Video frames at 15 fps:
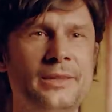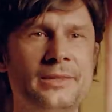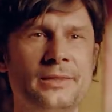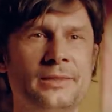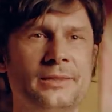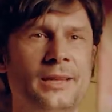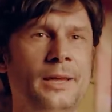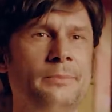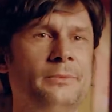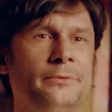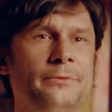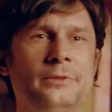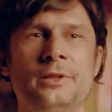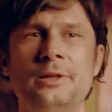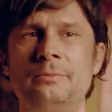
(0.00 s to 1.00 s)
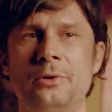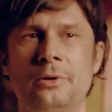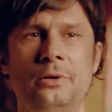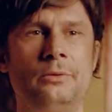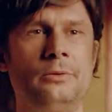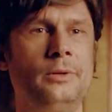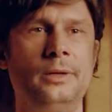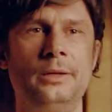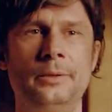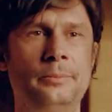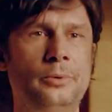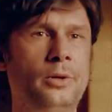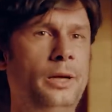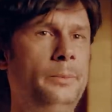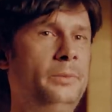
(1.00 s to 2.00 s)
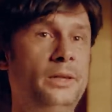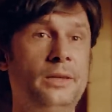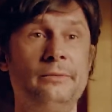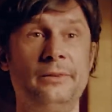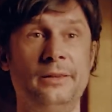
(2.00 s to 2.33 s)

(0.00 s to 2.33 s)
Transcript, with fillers: It's a time of turmoil and apocalyptic